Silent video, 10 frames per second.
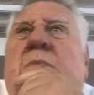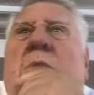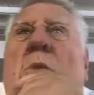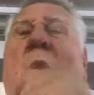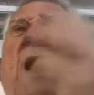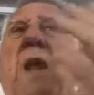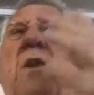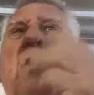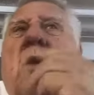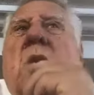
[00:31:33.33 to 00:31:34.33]
Why do they
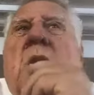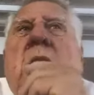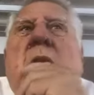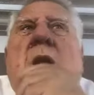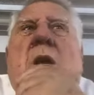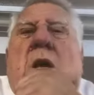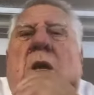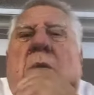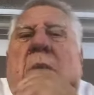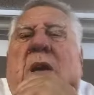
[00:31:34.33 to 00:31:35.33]
do it?
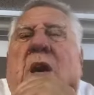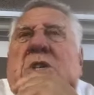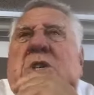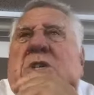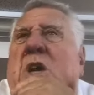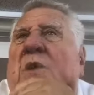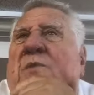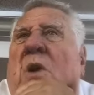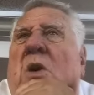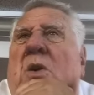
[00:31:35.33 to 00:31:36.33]
Because it's their
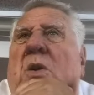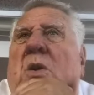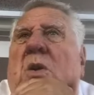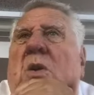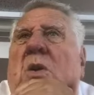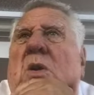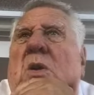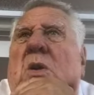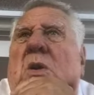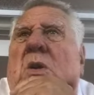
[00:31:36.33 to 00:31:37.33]
fault.
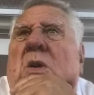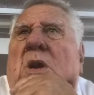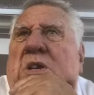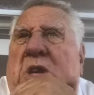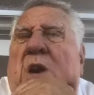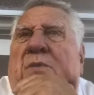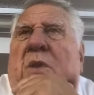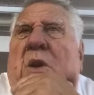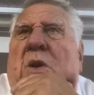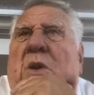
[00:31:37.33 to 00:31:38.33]
It's their
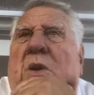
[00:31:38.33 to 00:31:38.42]
fault.